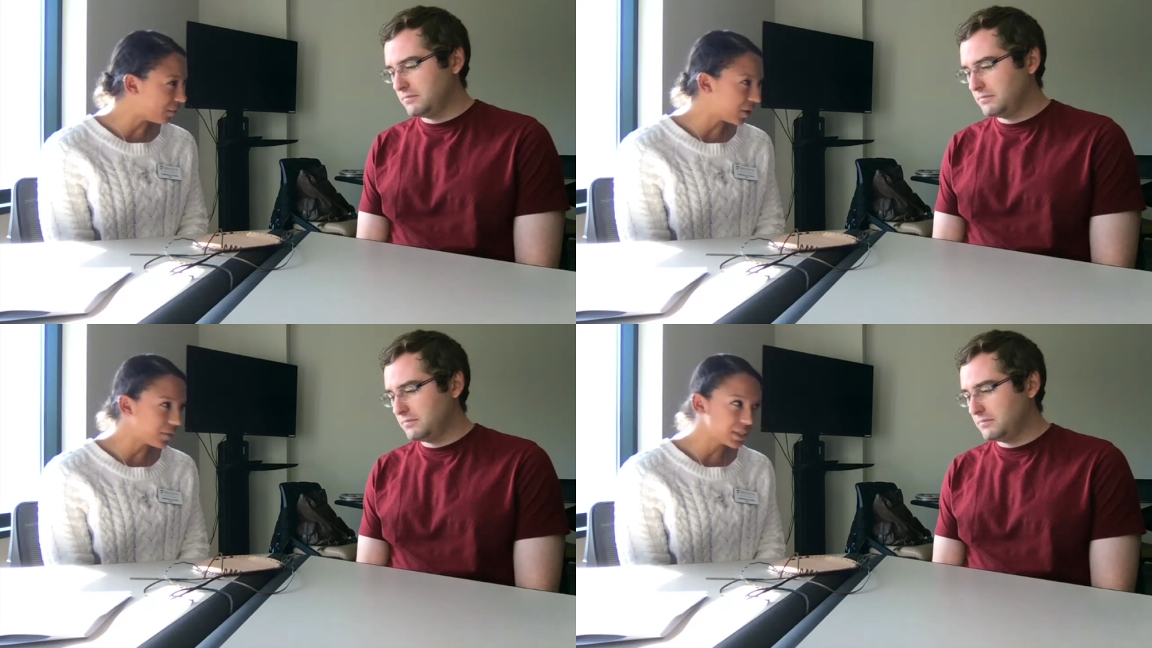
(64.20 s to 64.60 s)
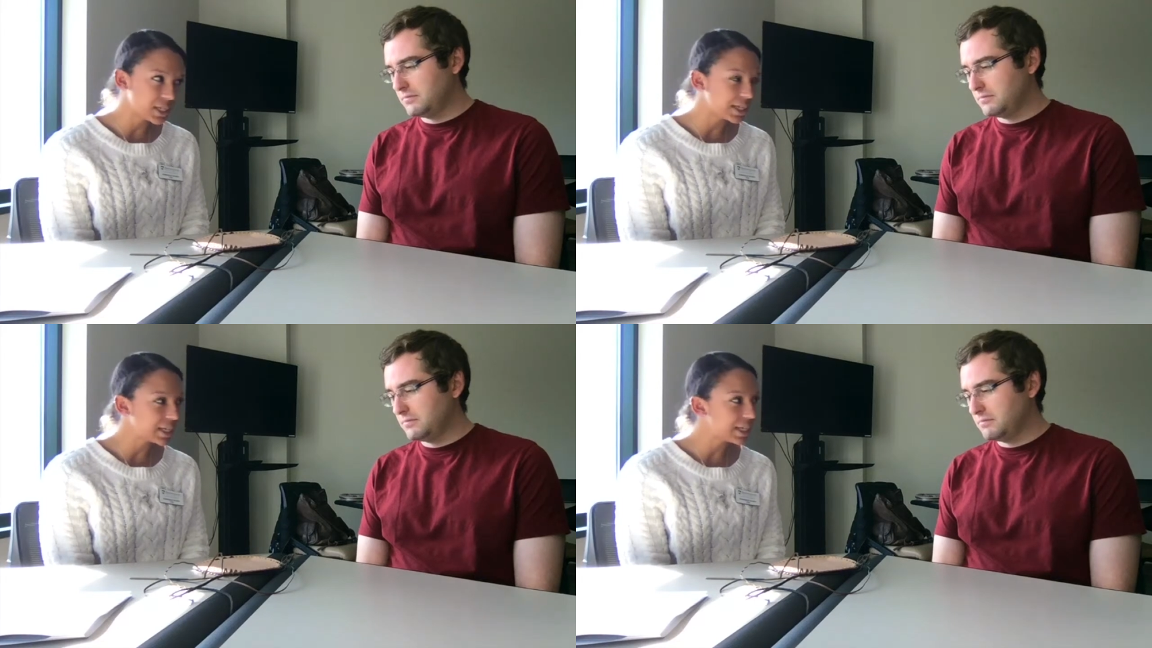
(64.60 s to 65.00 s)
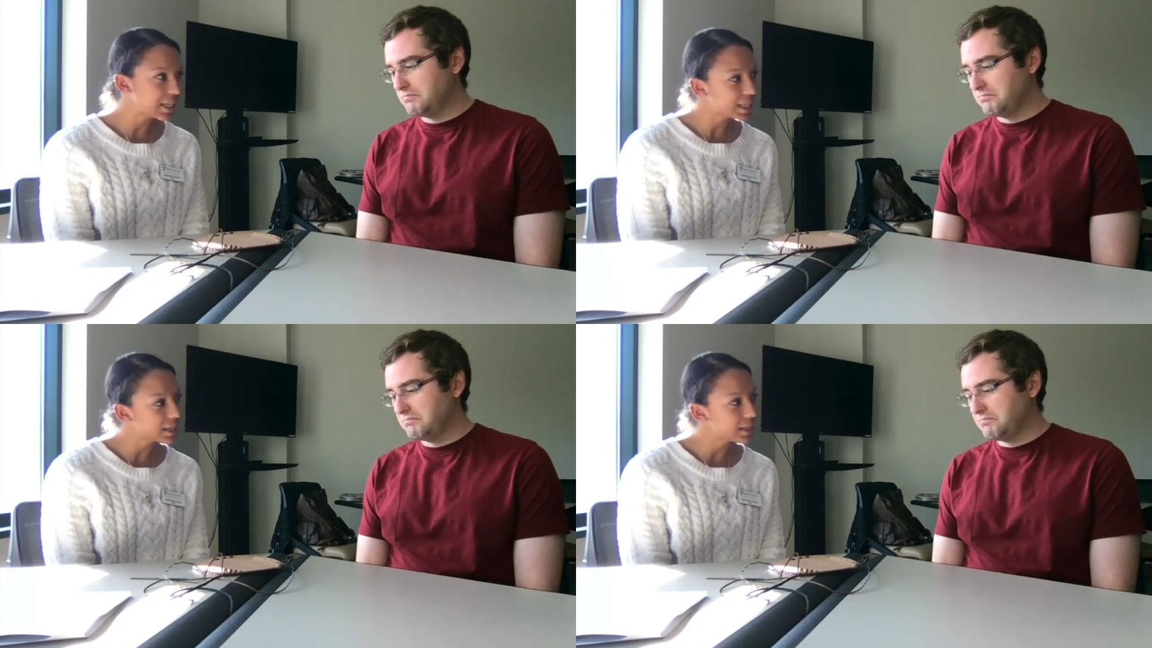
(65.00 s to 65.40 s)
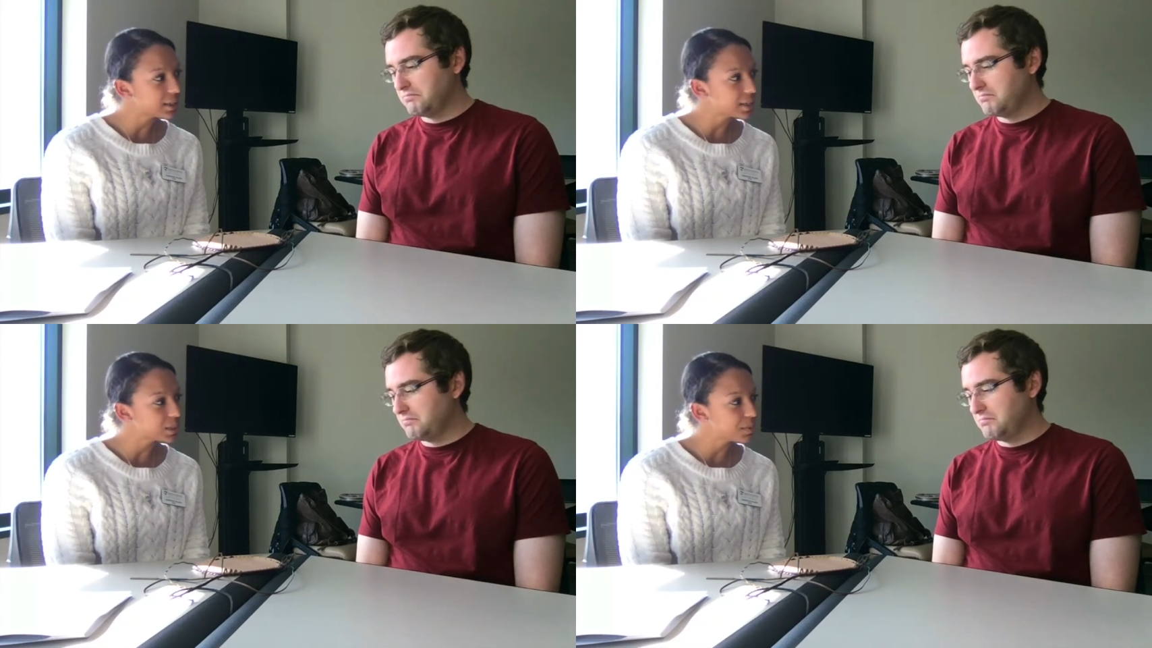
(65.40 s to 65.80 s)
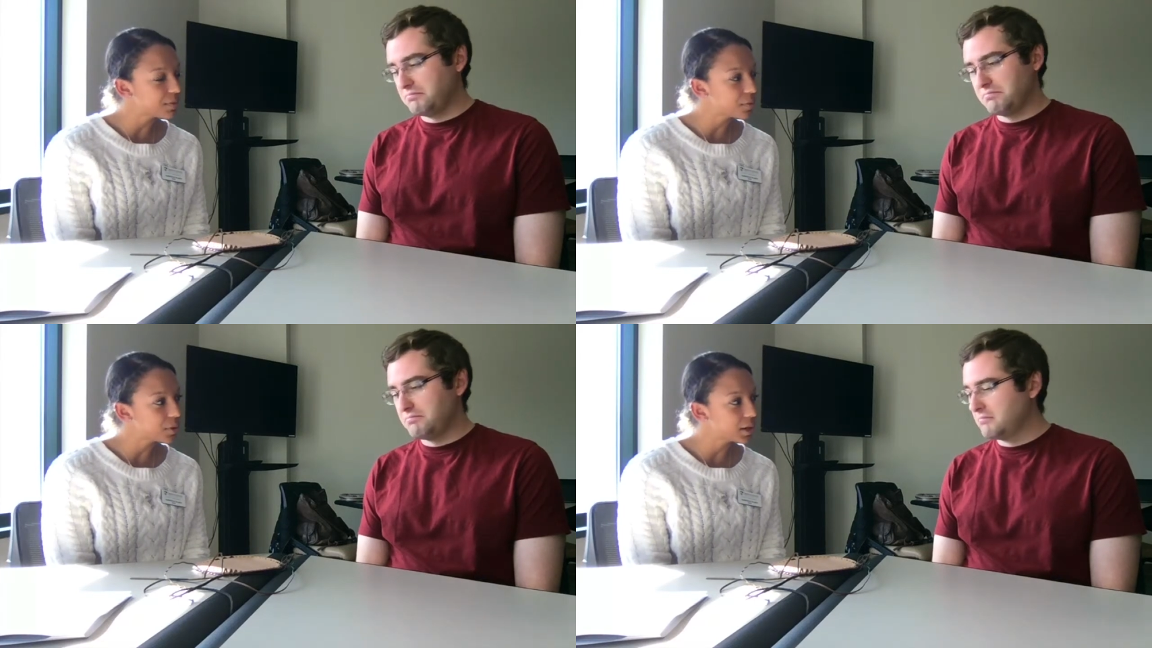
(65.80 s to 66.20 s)
Speaker 1: you ever done anything like this
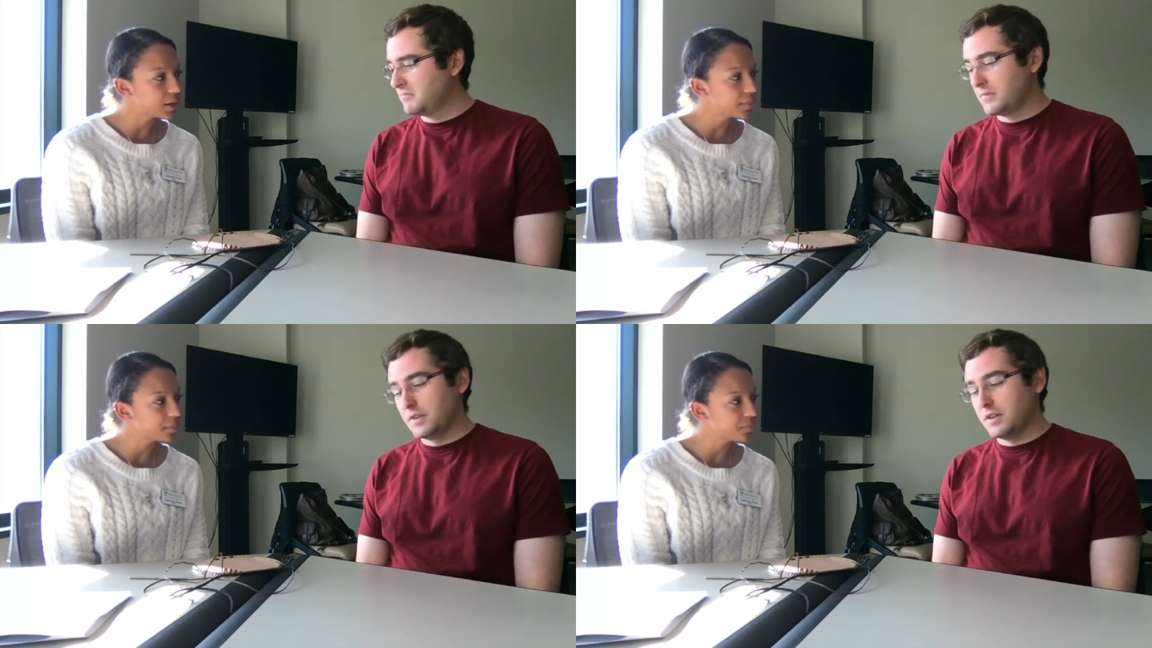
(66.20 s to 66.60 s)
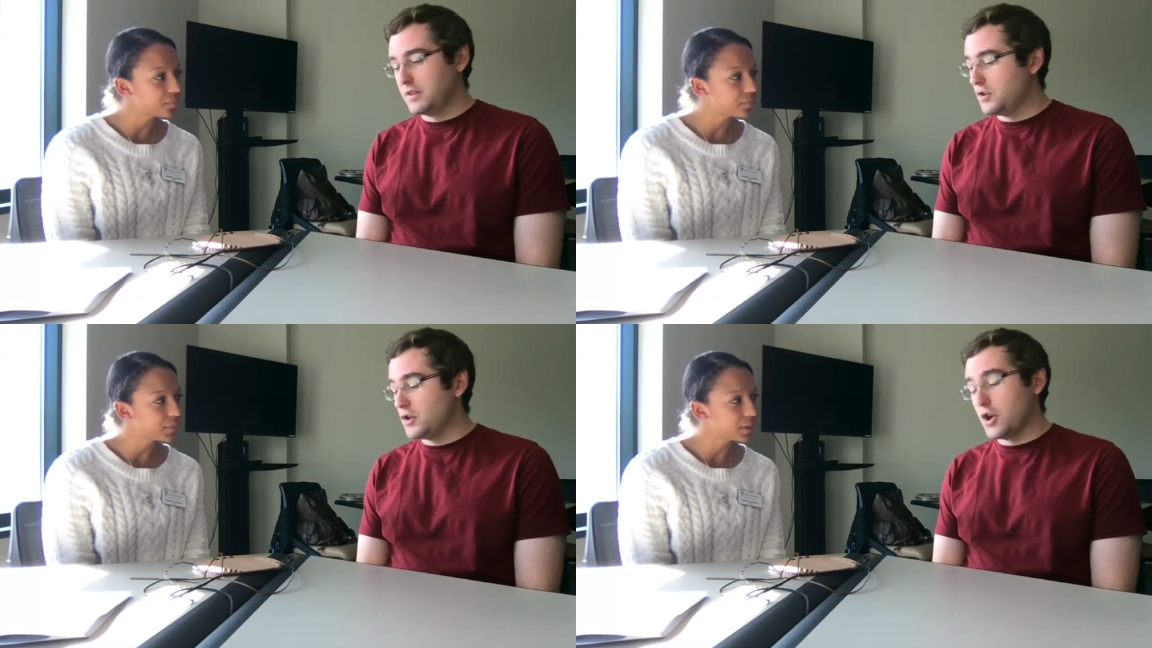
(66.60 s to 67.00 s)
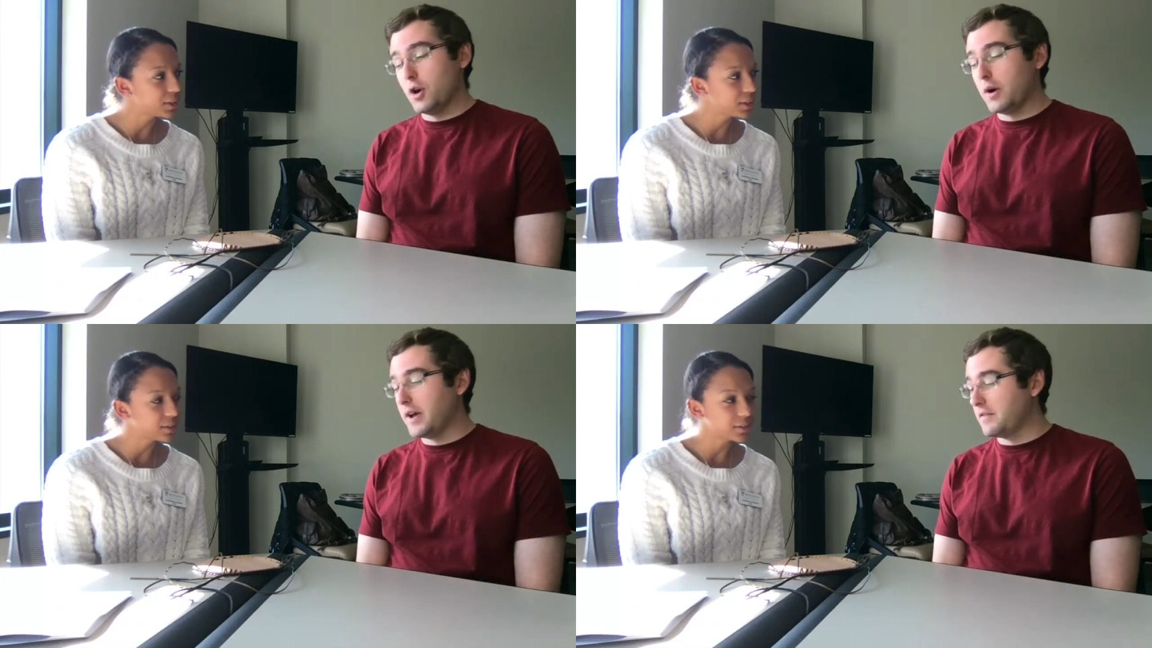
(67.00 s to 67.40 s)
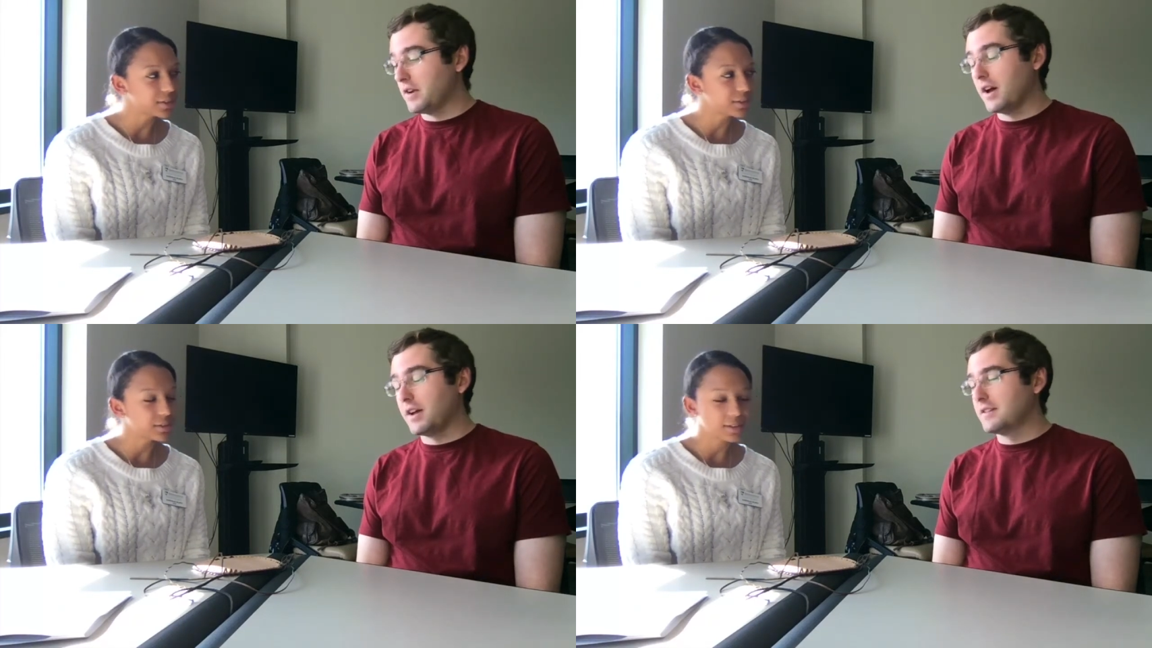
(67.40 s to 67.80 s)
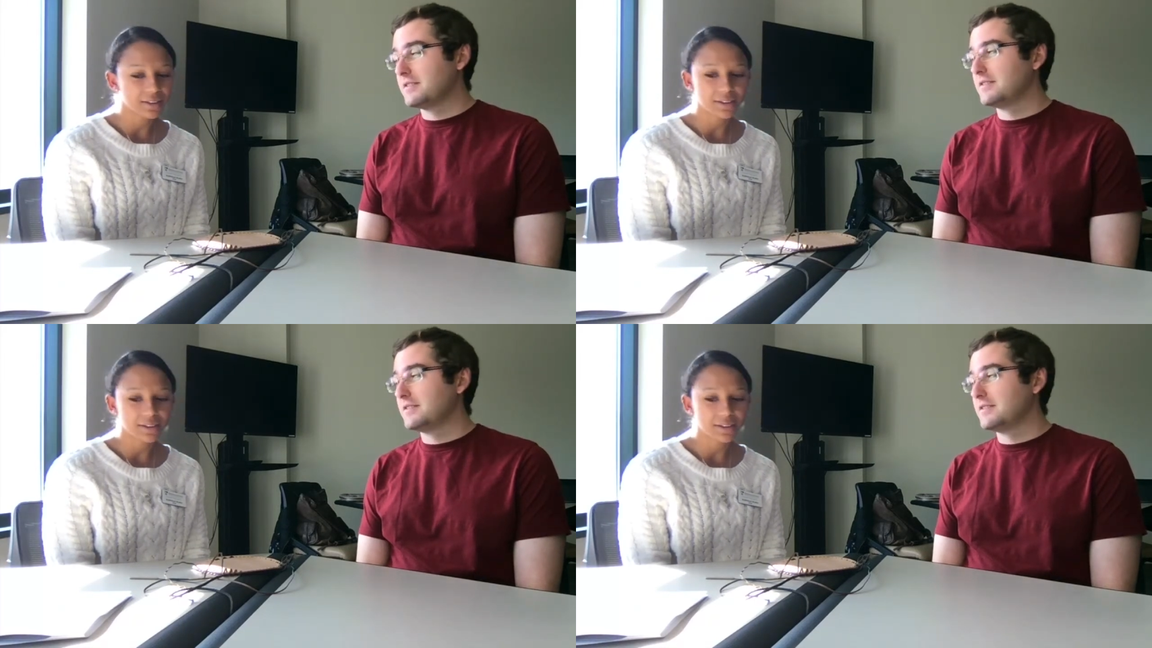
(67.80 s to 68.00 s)
before?
Speaker 2: No, I have not.